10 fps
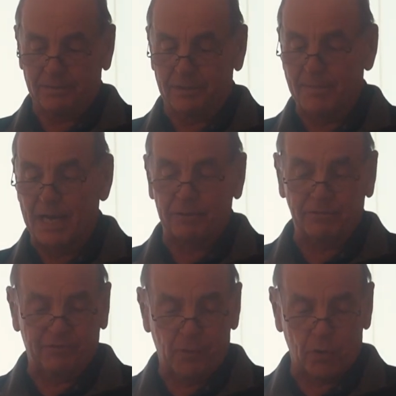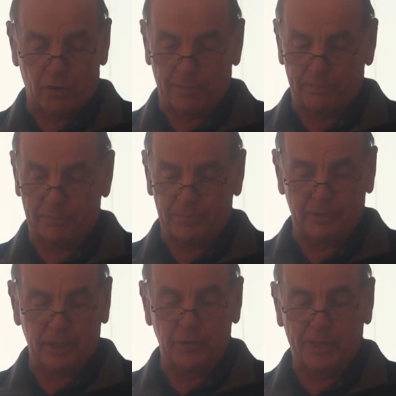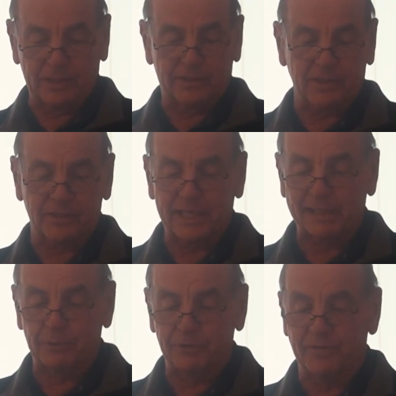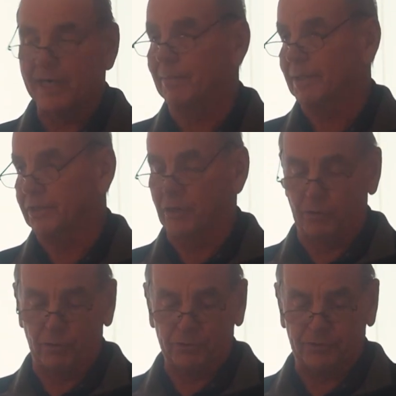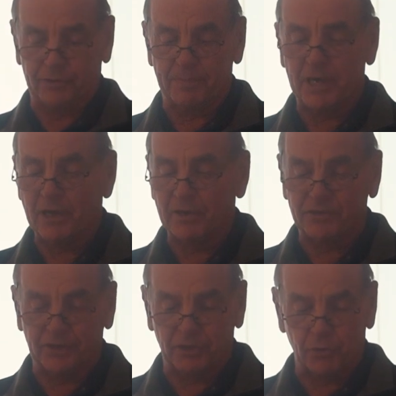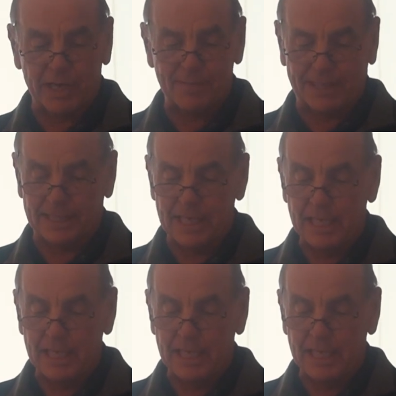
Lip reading: the Mountain Forum, the UN Sustainable Development Goals, the Paris Agreement,